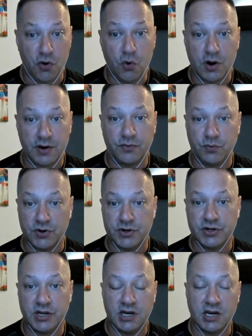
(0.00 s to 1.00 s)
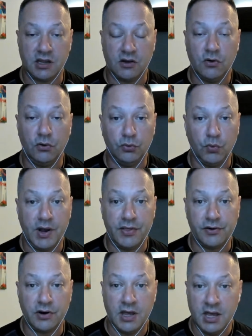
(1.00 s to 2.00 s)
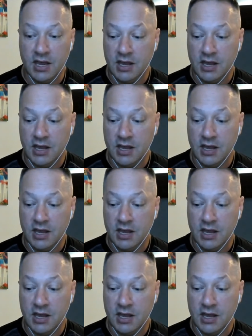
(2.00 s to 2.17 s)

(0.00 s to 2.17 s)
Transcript: north where you're getting cold weather,